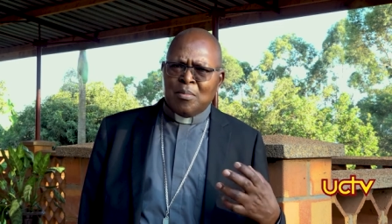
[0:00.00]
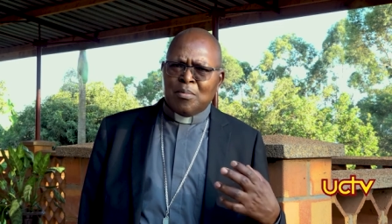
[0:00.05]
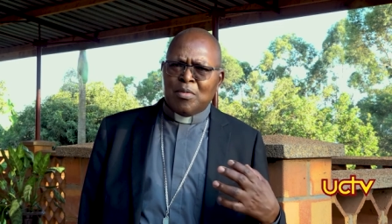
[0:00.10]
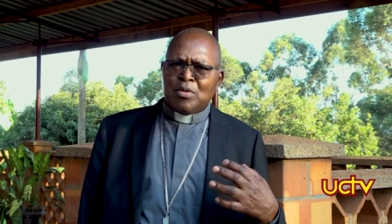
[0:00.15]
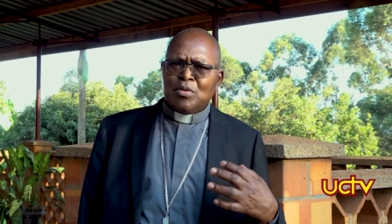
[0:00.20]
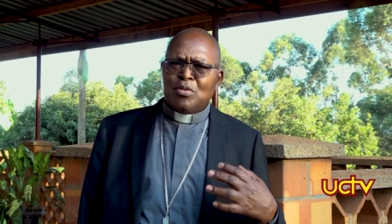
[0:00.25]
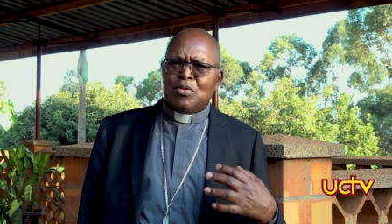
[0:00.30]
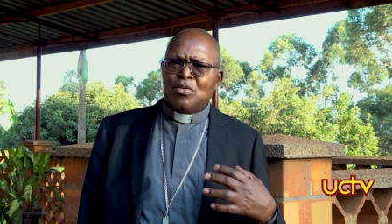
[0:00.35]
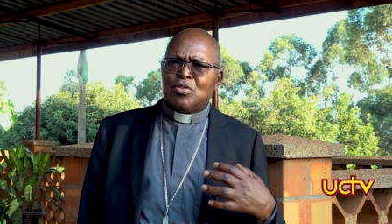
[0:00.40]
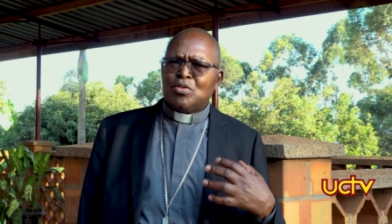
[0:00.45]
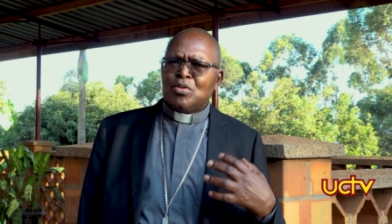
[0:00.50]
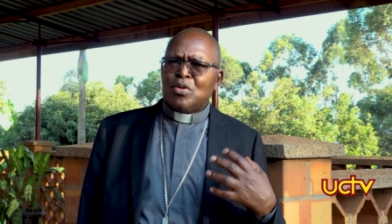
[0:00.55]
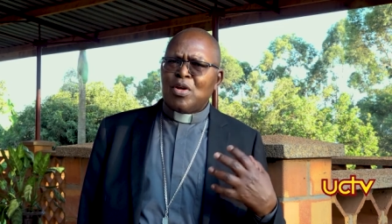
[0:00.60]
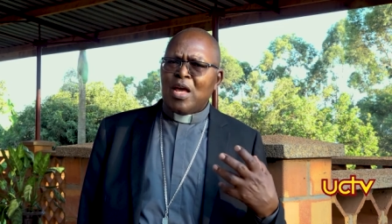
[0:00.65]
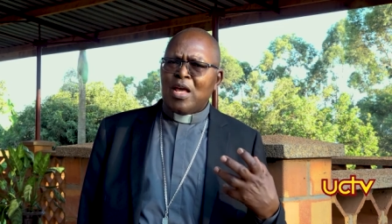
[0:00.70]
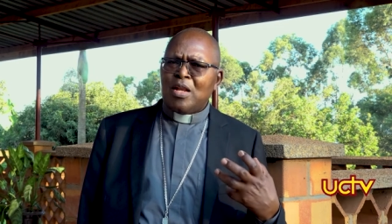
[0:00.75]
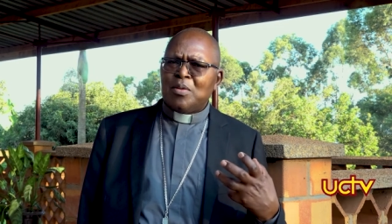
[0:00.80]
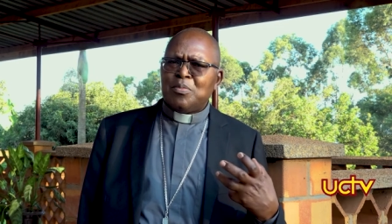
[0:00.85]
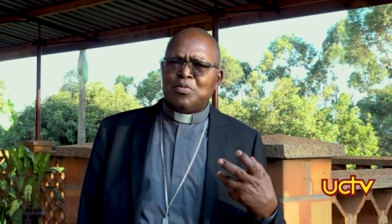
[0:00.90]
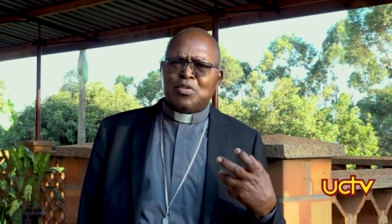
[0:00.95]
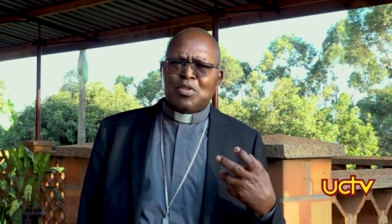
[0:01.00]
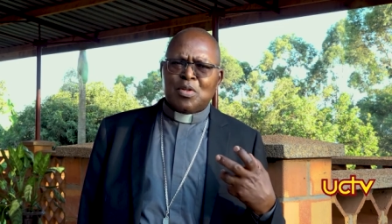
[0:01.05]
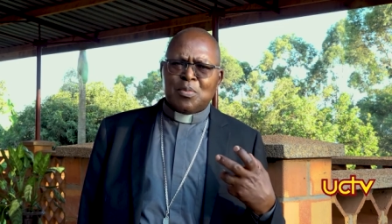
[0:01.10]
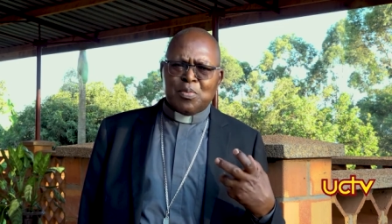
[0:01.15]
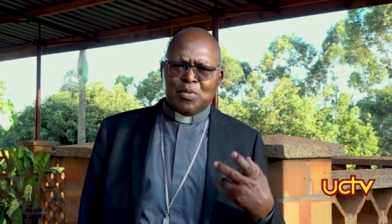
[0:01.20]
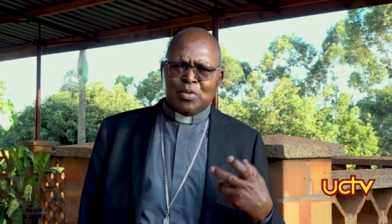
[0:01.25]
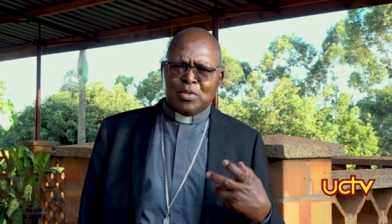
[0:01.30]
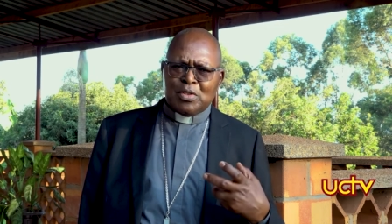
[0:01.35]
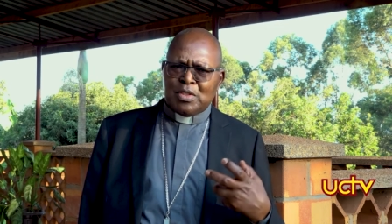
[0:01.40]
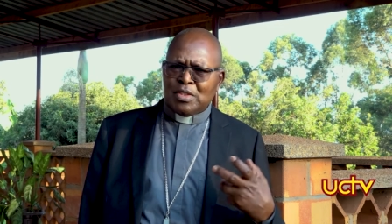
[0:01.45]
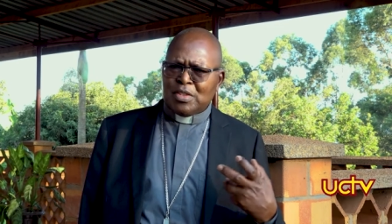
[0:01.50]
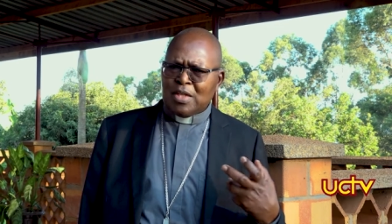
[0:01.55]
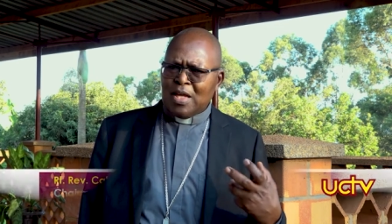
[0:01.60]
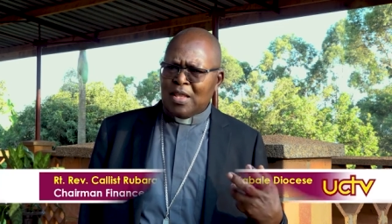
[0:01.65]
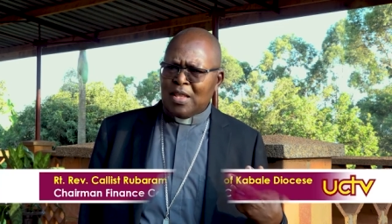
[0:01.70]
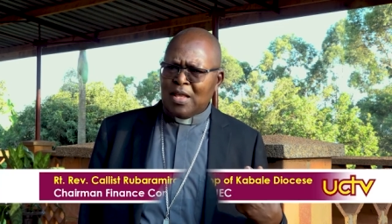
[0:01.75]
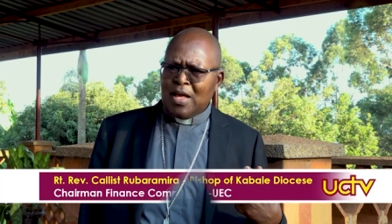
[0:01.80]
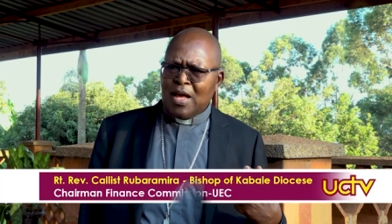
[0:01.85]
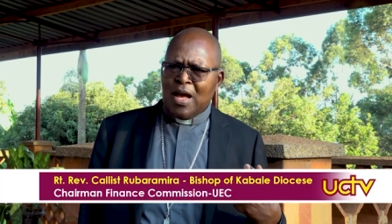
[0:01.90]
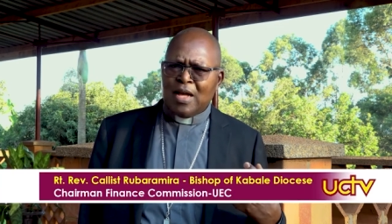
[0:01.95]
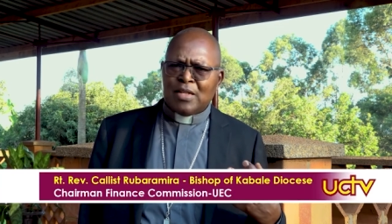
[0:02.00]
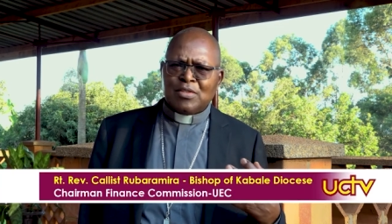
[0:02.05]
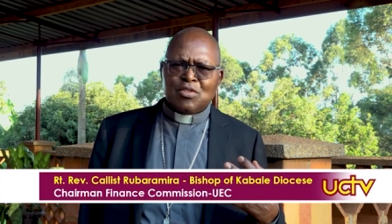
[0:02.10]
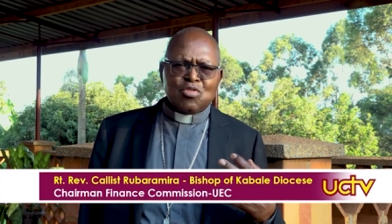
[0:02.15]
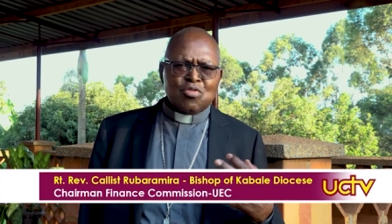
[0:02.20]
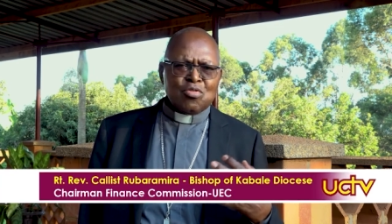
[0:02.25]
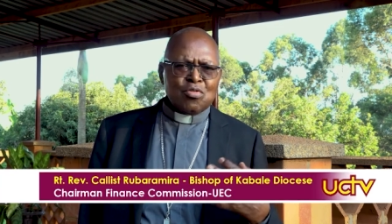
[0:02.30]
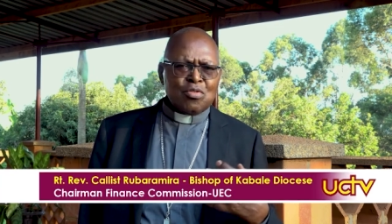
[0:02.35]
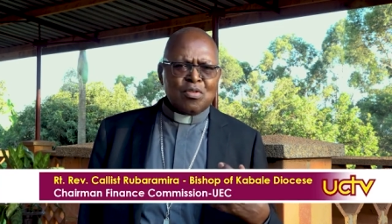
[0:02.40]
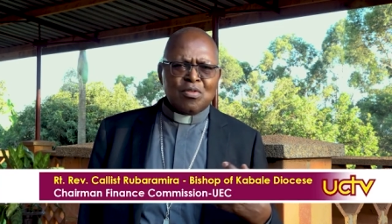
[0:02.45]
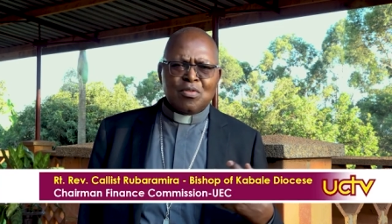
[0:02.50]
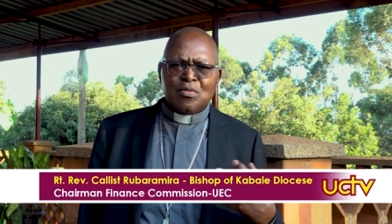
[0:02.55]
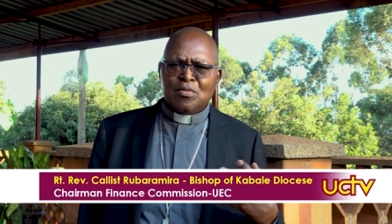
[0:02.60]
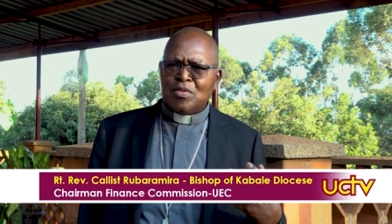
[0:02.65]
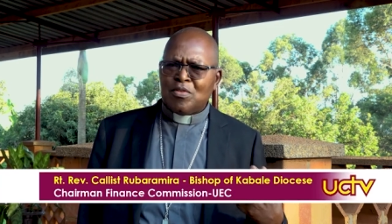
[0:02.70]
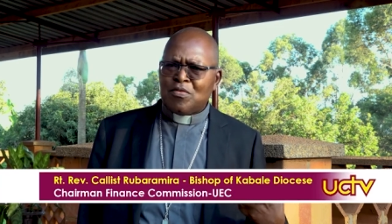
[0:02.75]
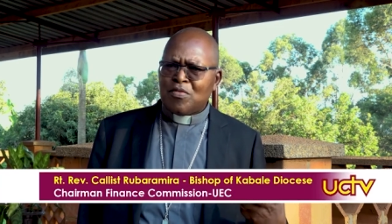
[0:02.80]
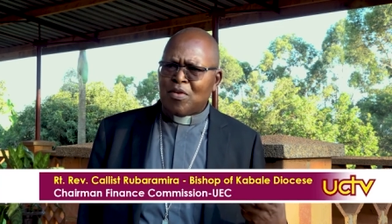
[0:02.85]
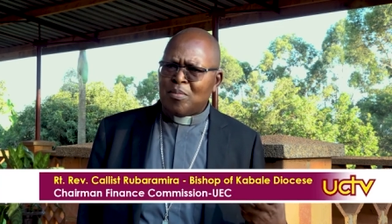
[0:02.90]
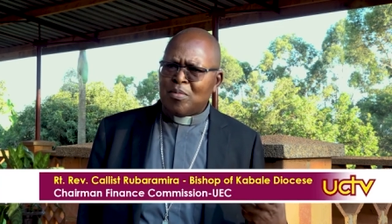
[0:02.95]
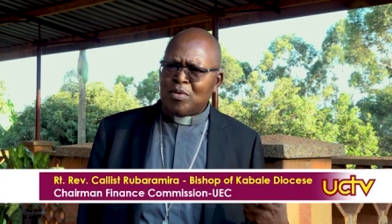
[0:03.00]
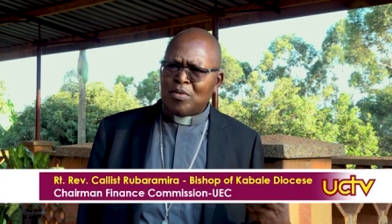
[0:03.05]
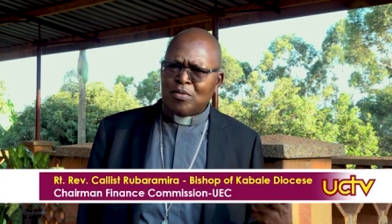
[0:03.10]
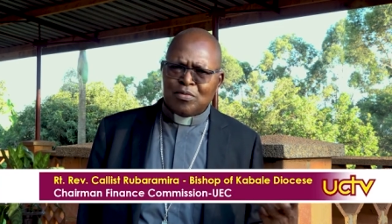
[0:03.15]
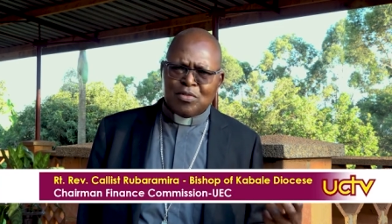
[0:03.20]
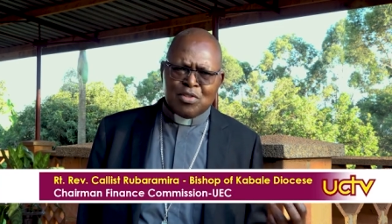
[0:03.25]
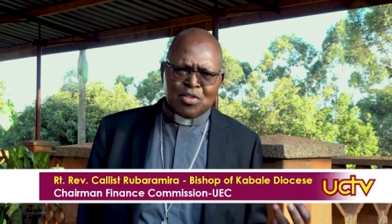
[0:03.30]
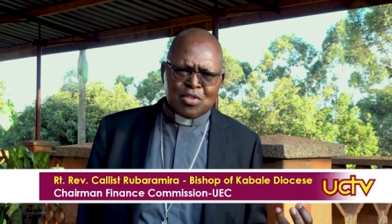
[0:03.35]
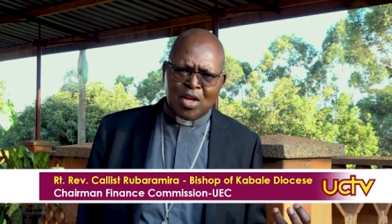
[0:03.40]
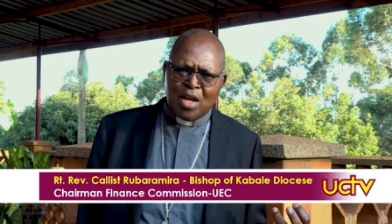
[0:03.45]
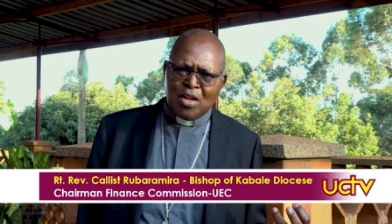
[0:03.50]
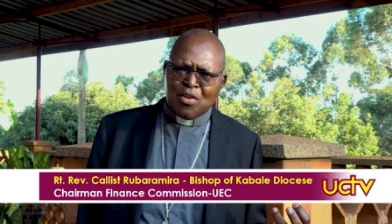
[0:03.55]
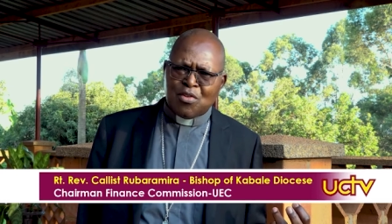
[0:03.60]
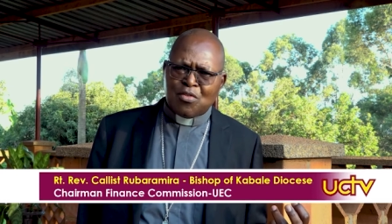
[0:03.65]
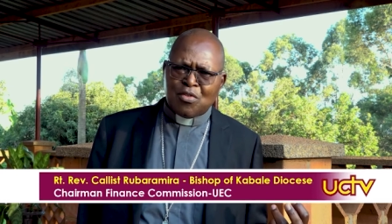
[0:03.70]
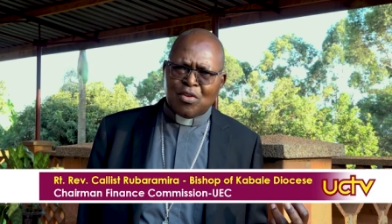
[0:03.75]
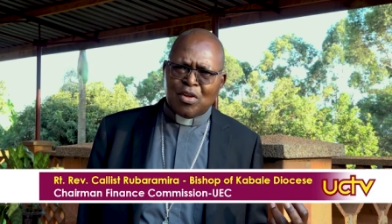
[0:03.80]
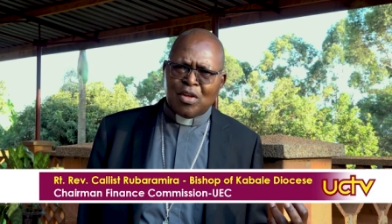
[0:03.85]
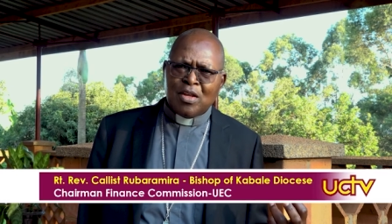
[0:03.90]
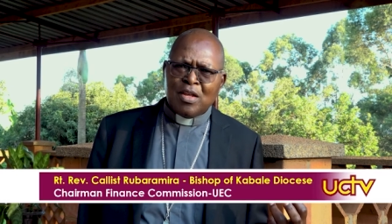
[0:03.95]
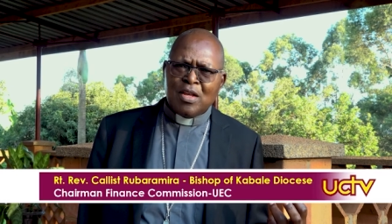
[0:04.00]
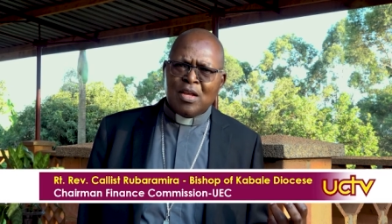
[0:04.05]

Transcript: but also help support each other as children of the family of this country.